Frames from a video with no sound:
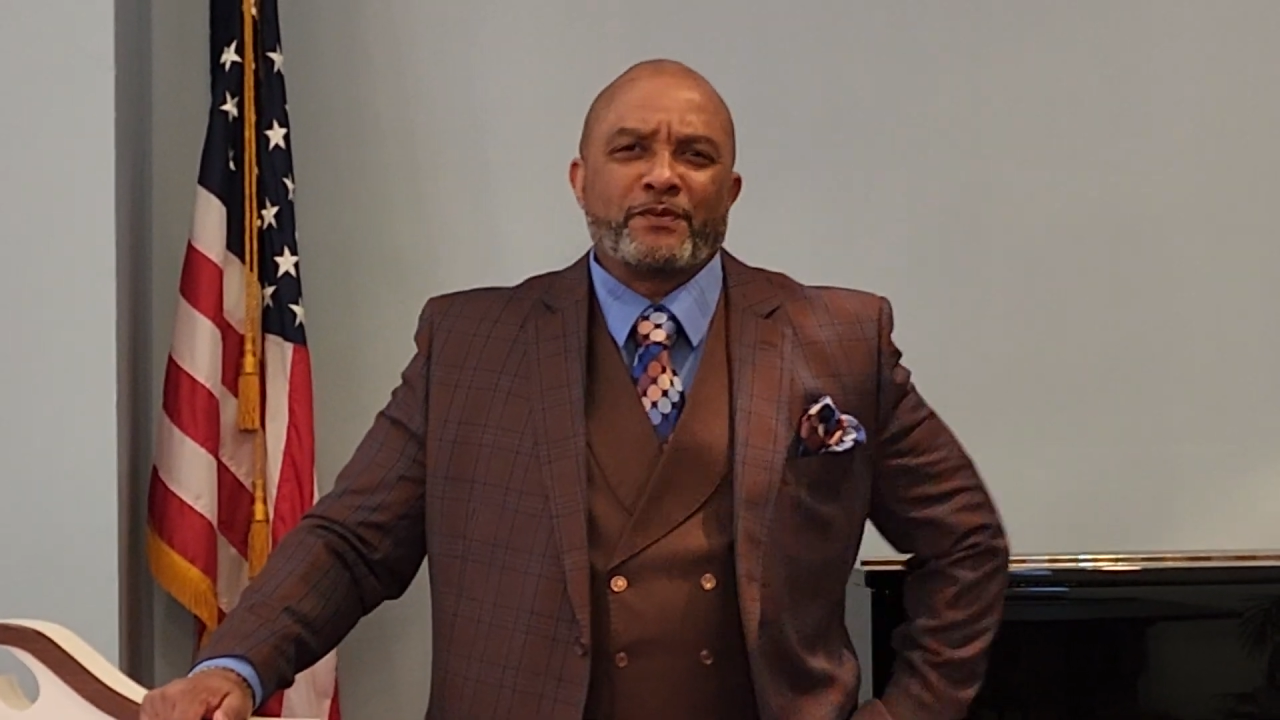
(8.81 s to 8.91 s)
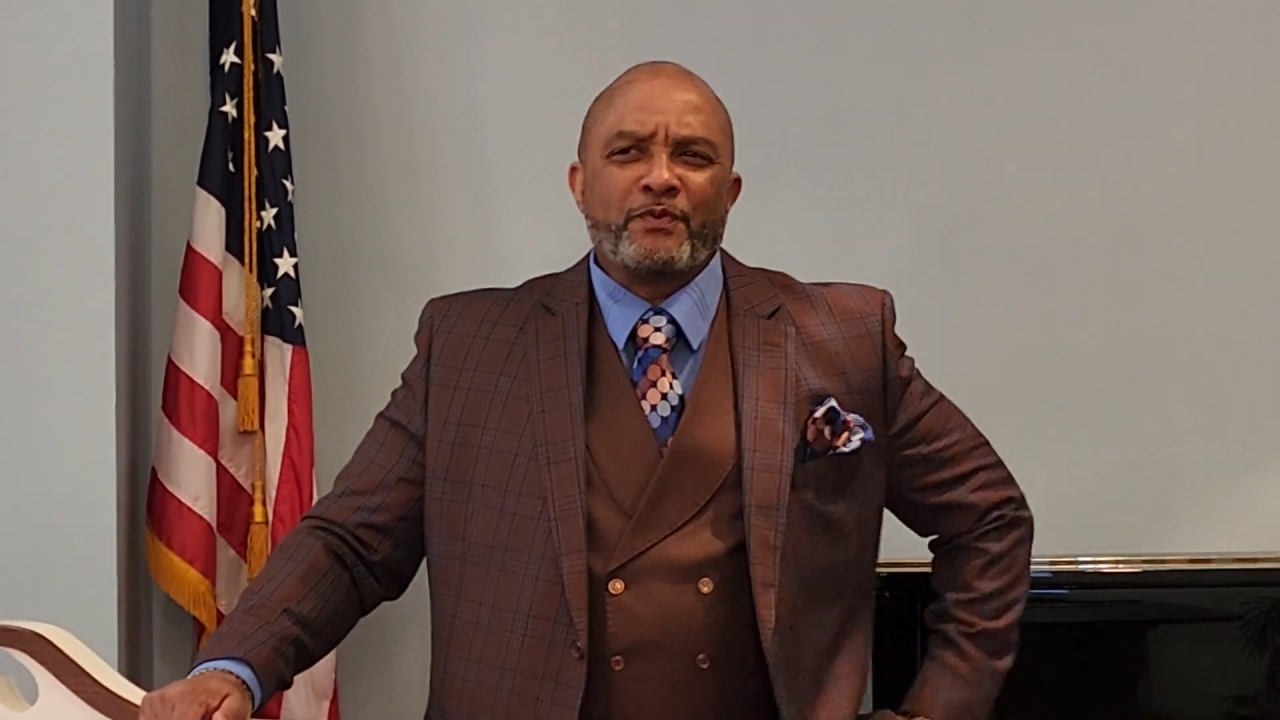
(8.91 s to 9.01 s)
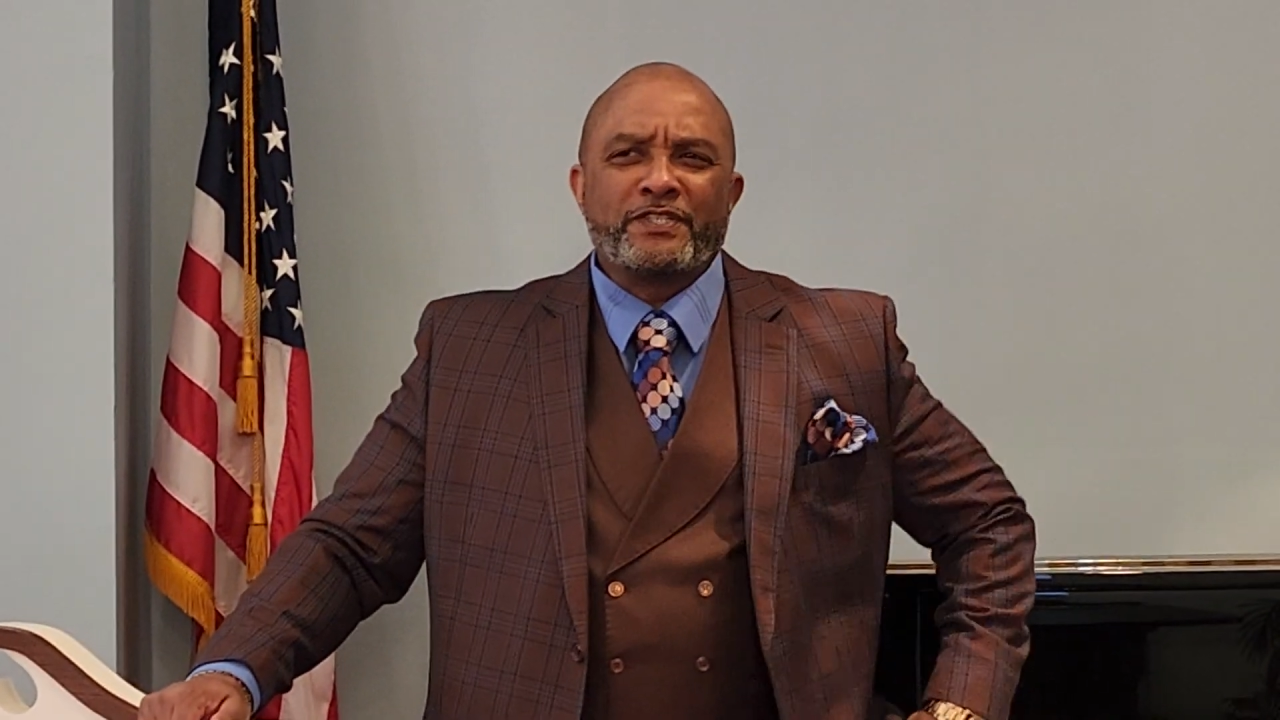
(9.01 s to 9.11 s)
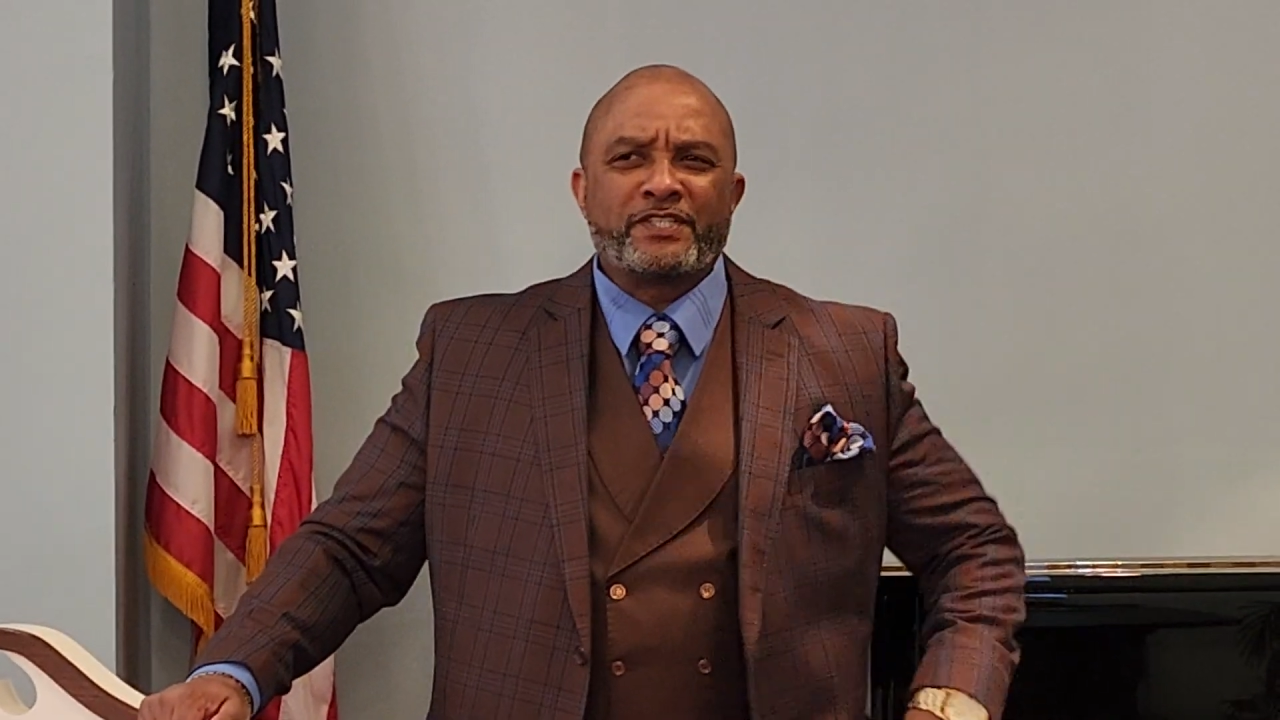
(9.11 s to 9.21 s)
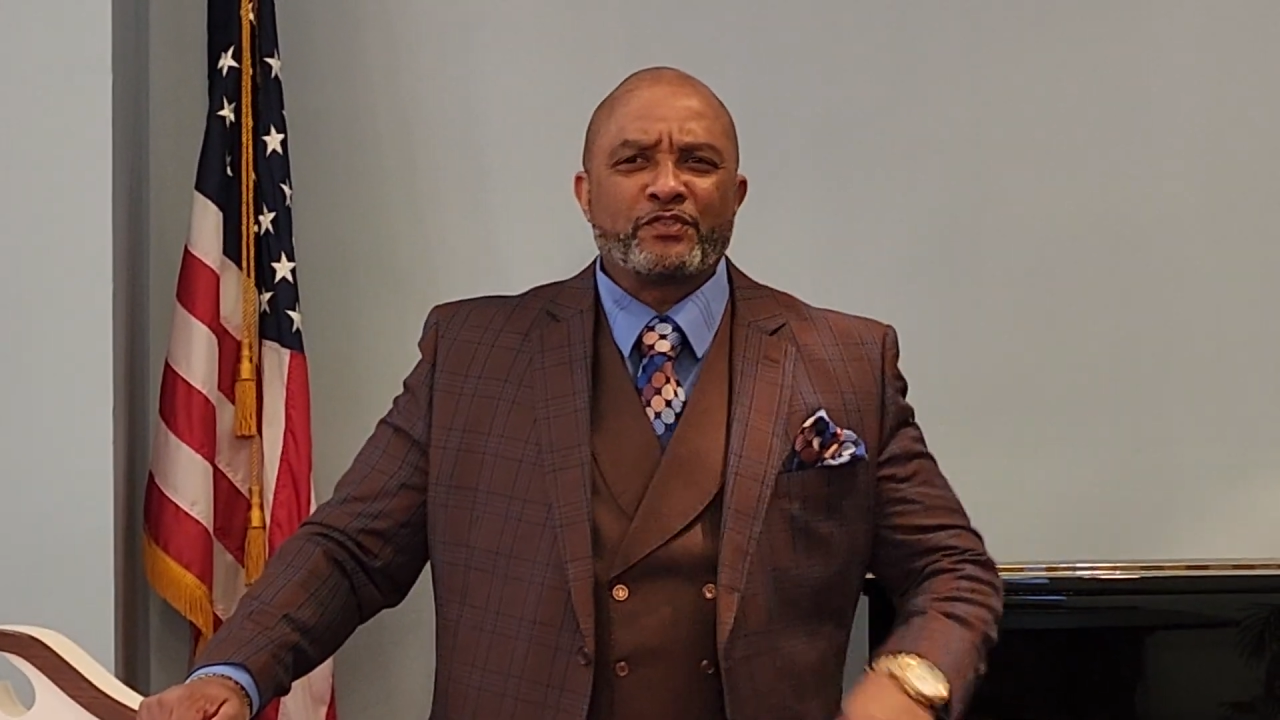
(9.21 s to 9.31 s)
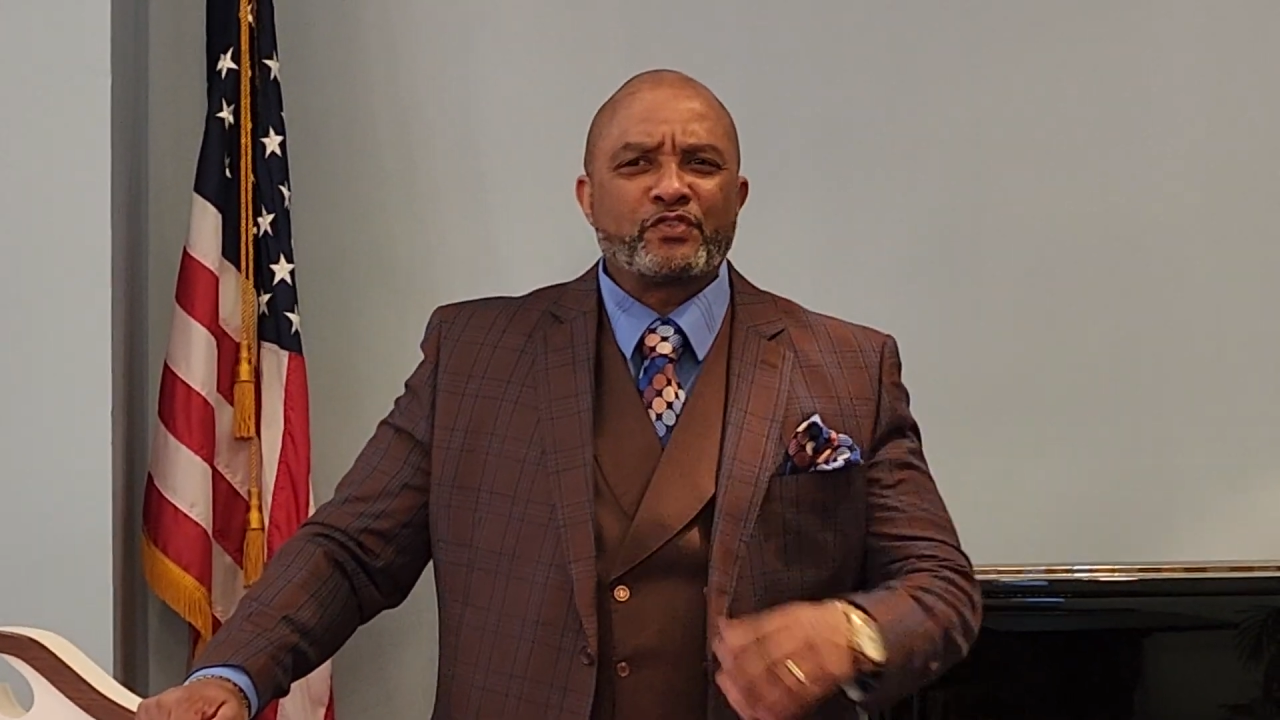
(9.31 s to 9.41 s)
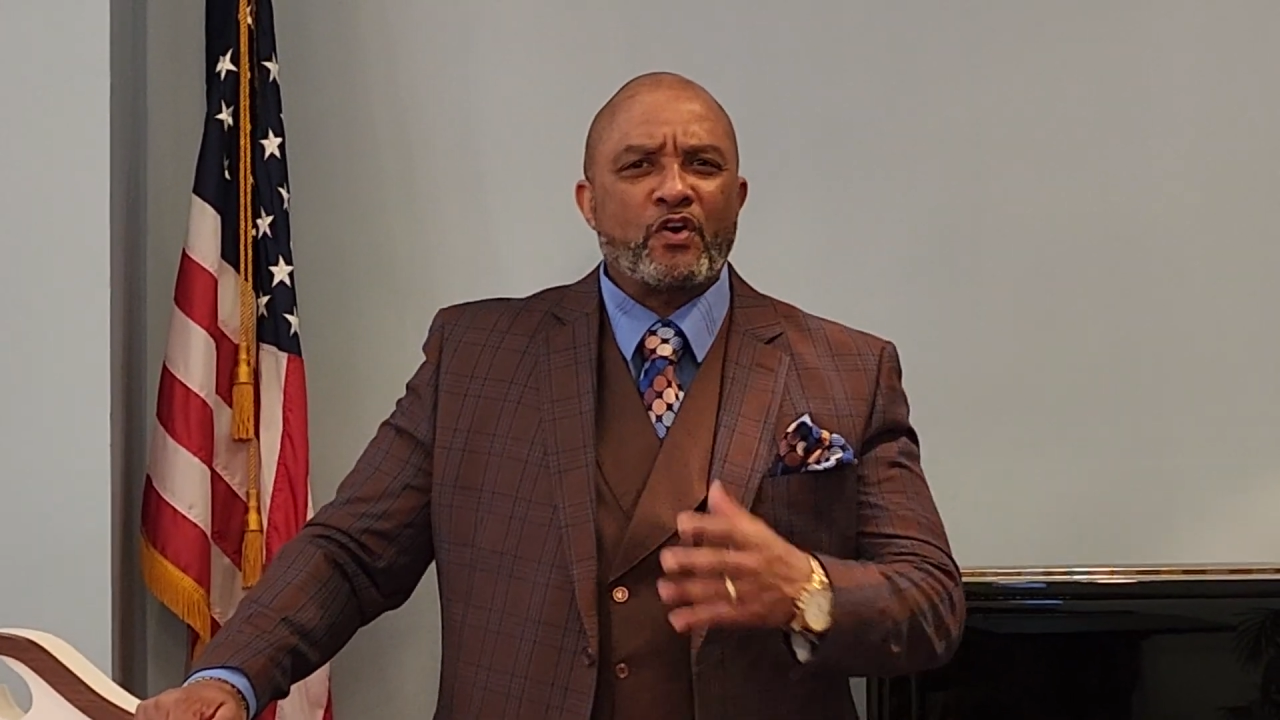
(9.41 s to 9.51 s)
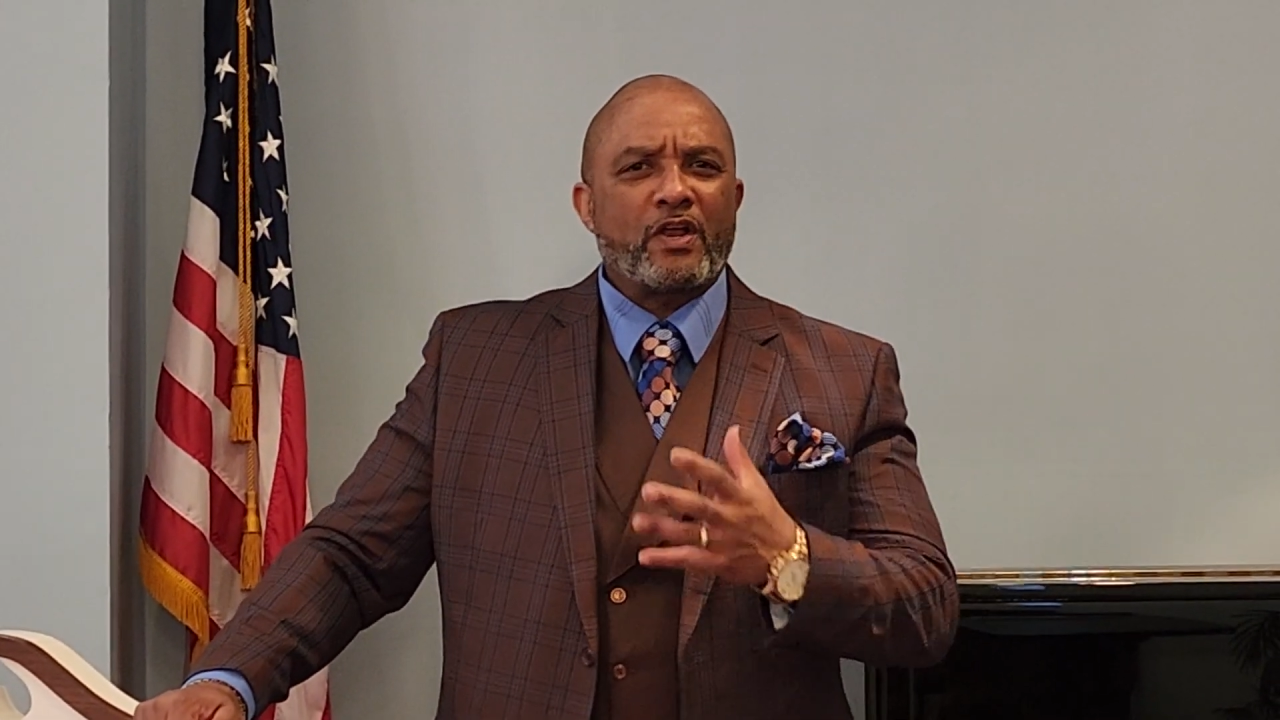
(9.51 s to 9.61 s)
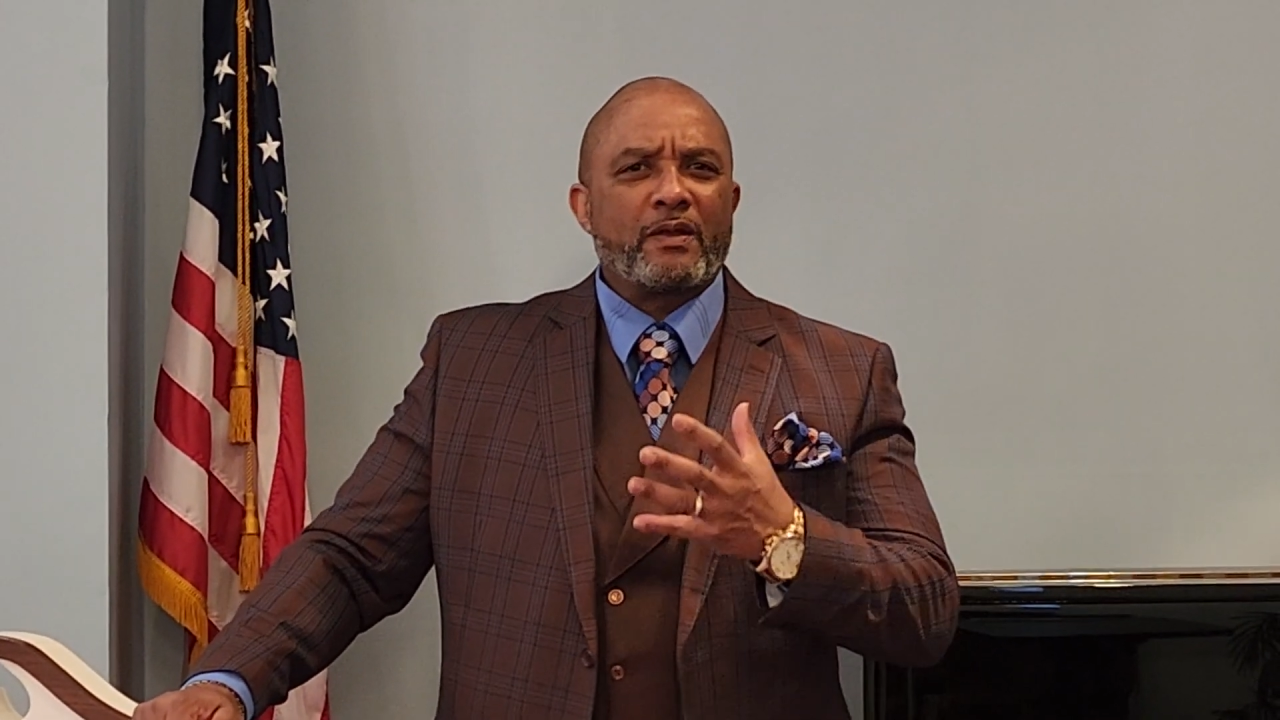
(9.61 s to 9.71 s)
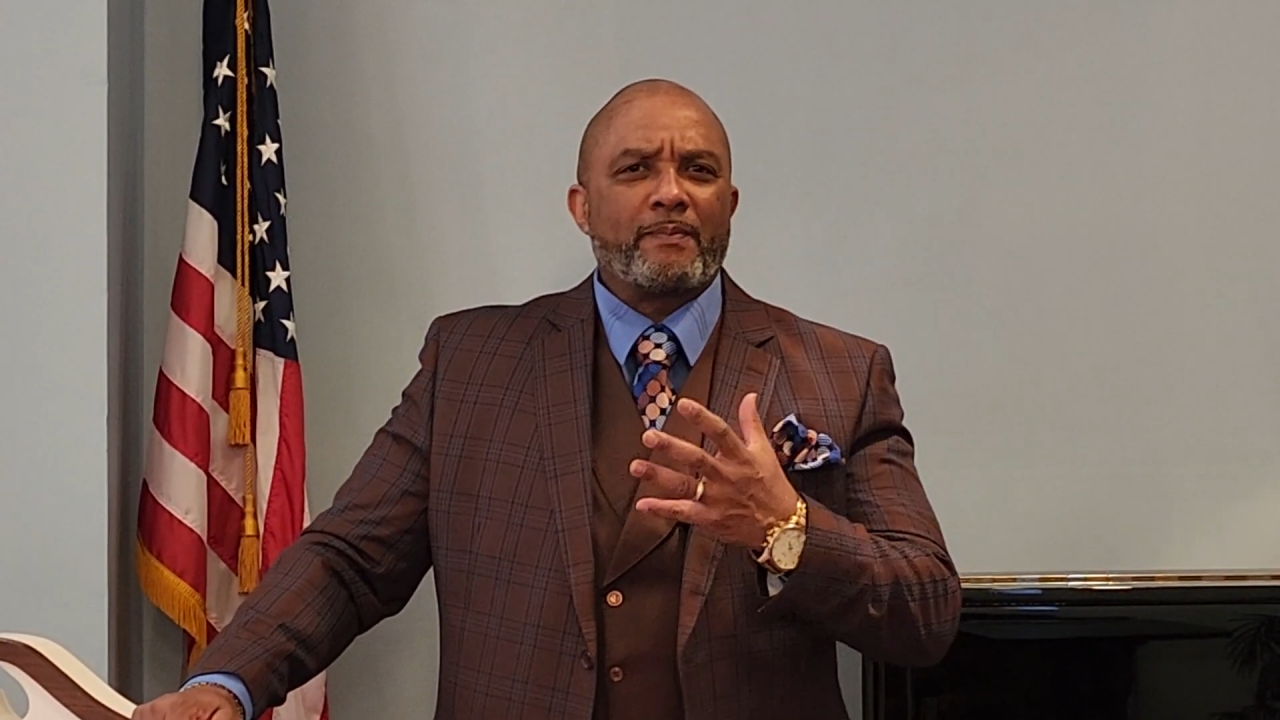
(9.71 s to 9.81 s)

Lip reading: and we're still talking